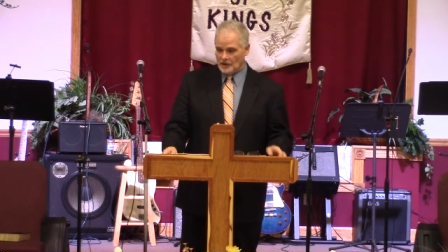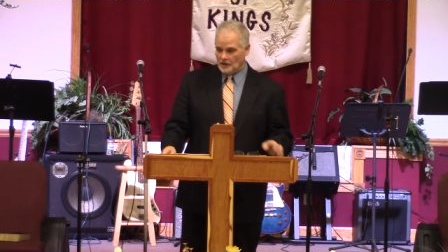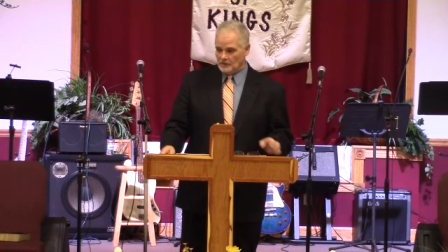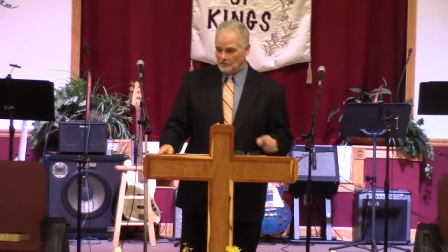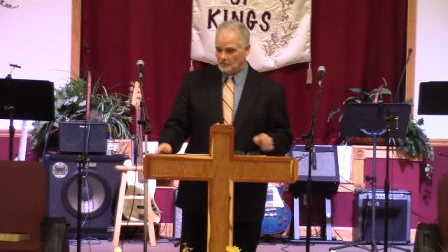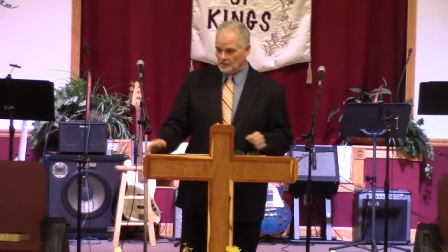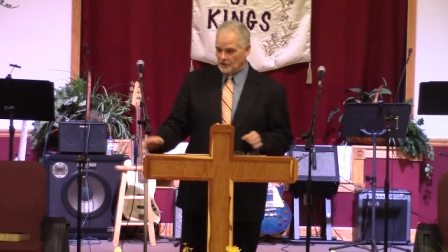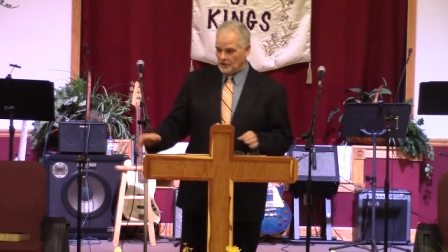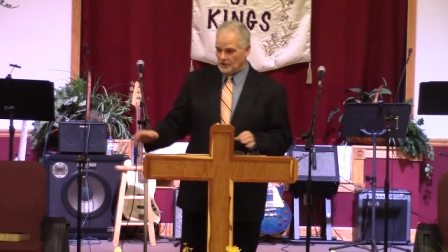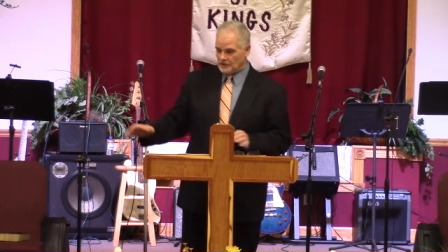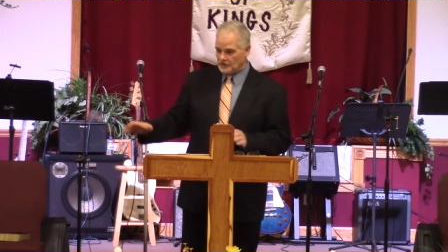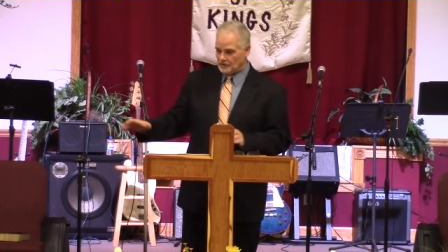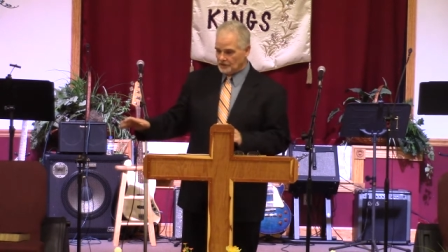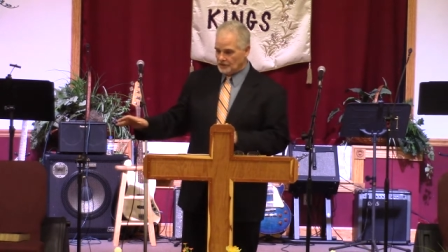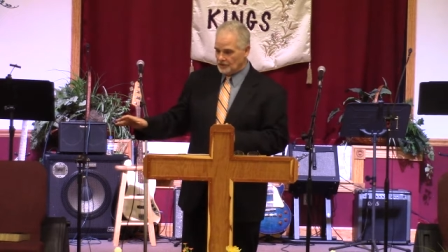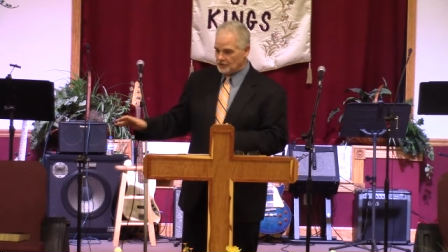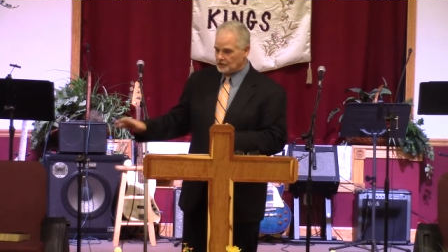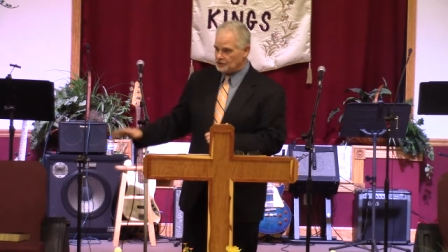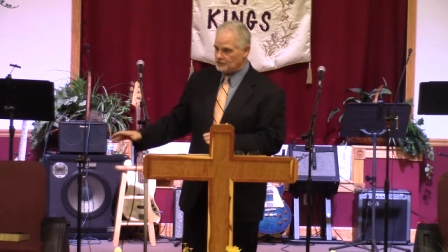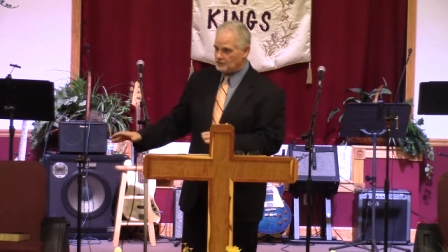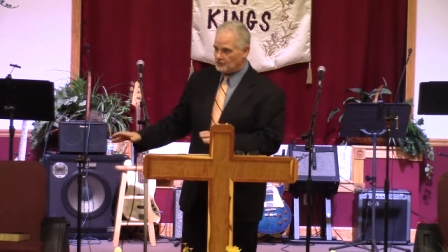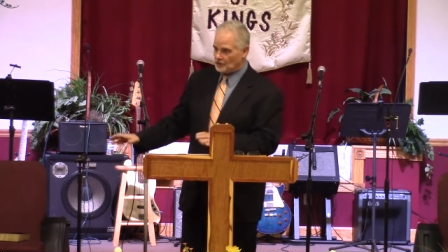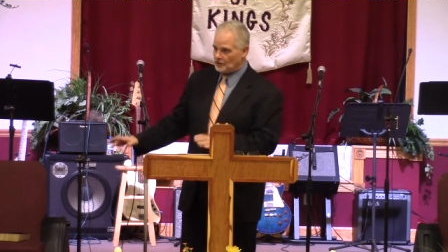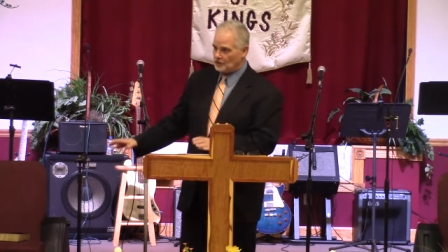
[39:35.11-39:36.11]
but
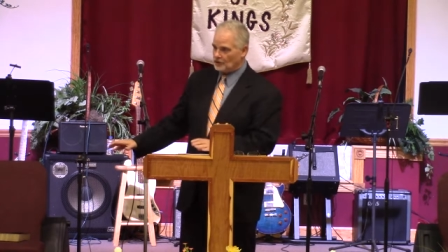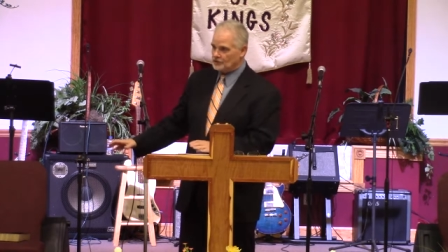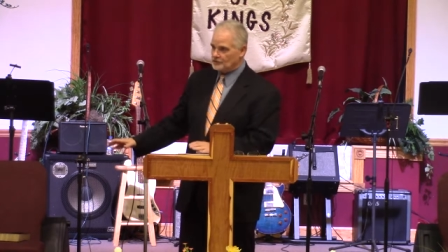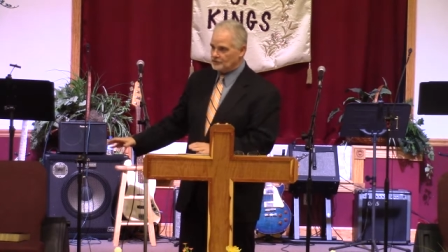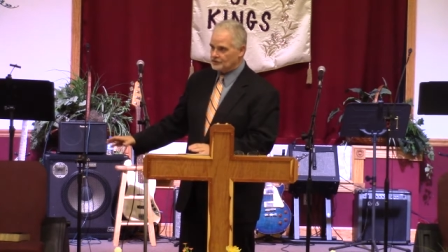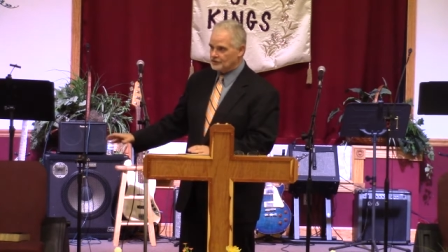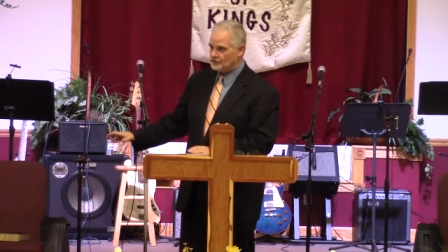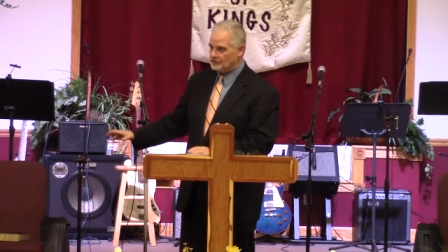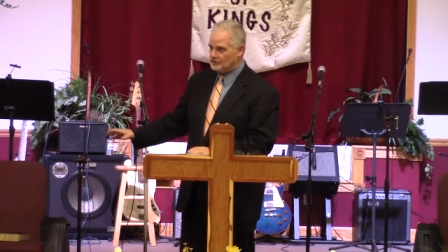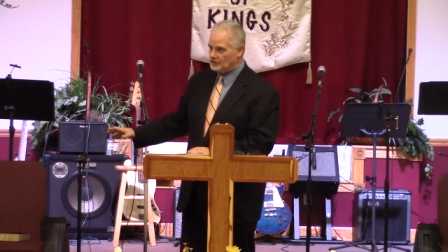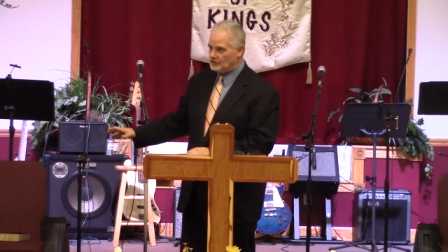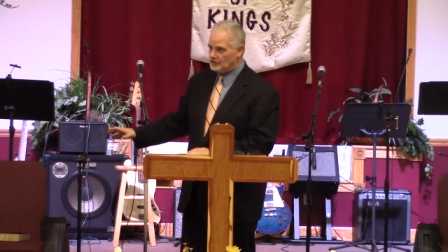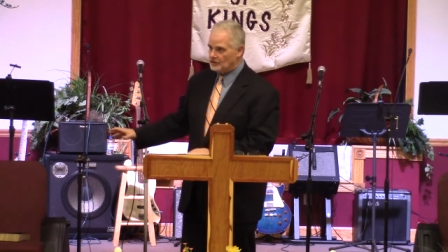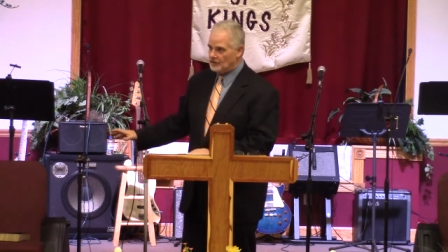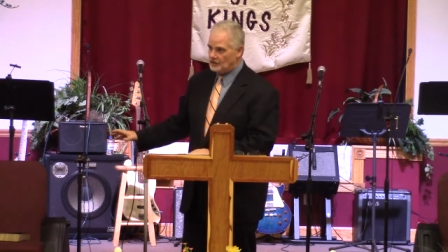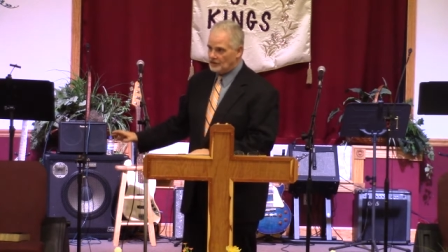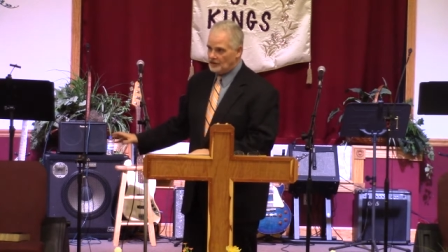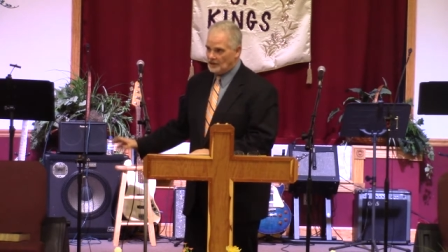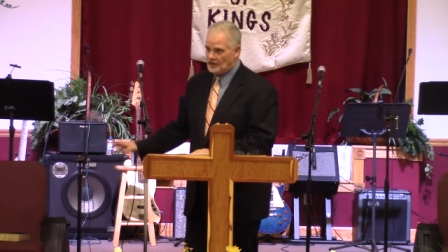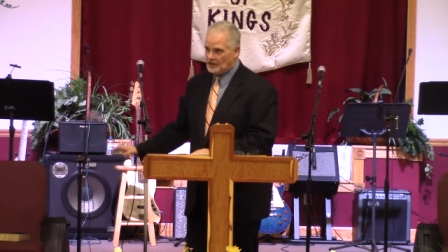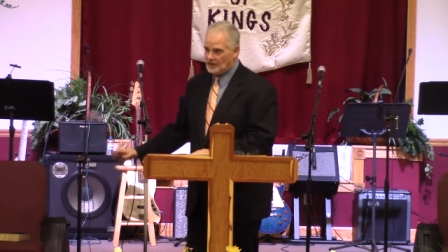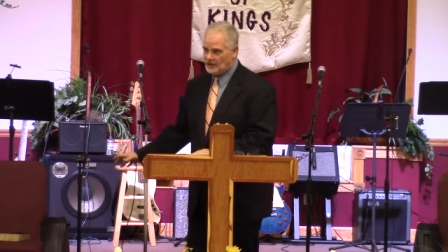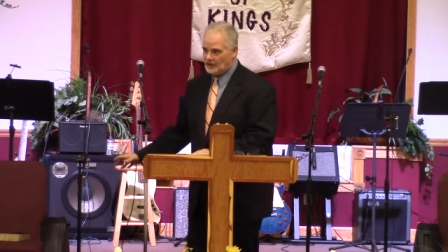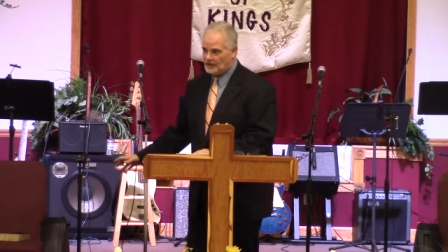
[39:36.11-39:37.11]
this person
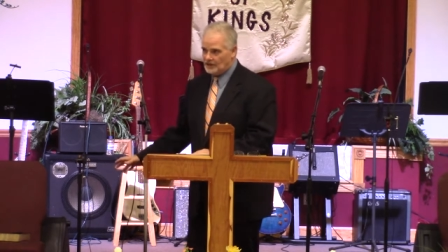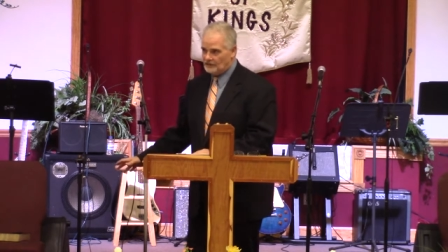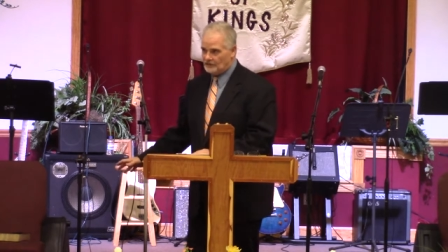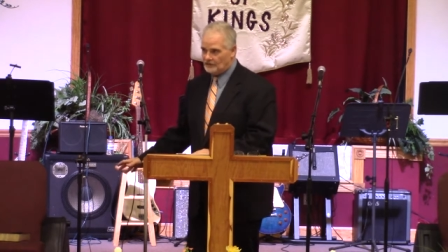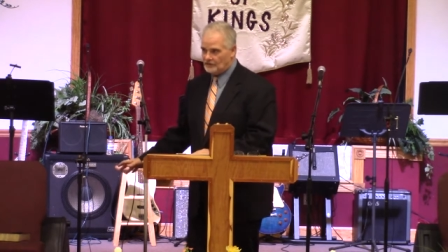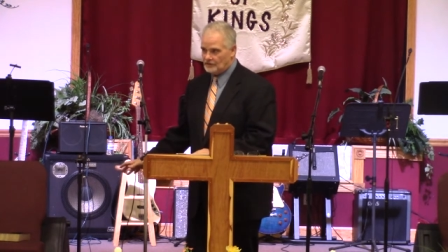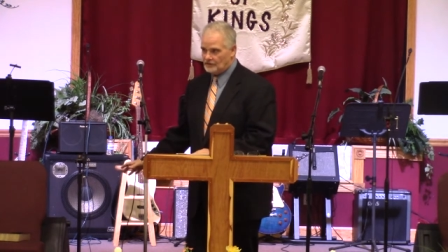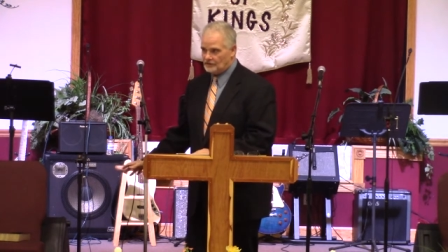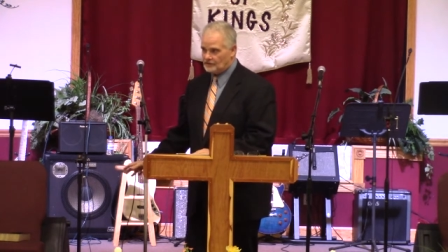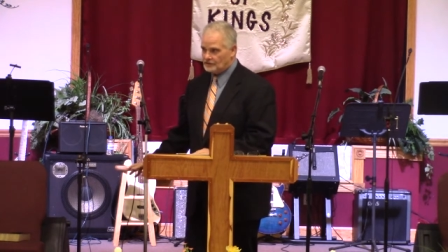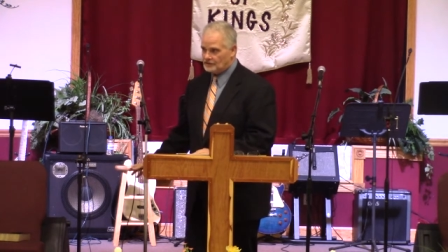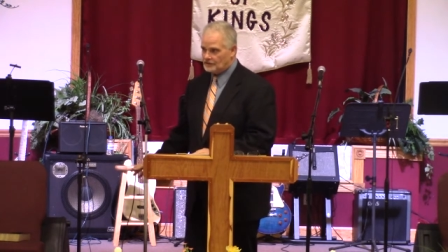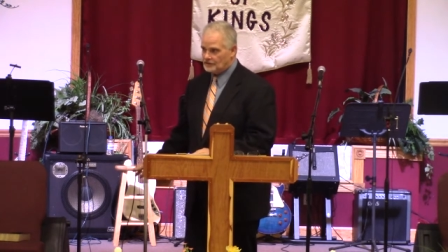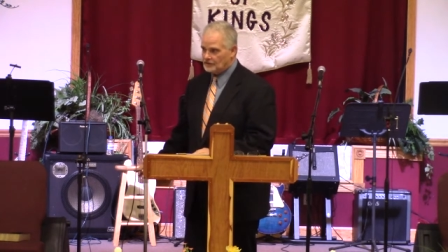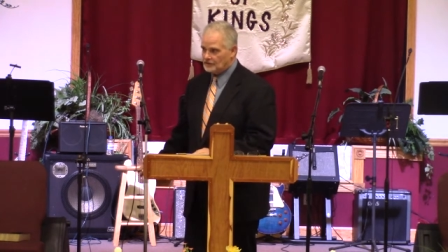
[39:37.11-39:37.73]
even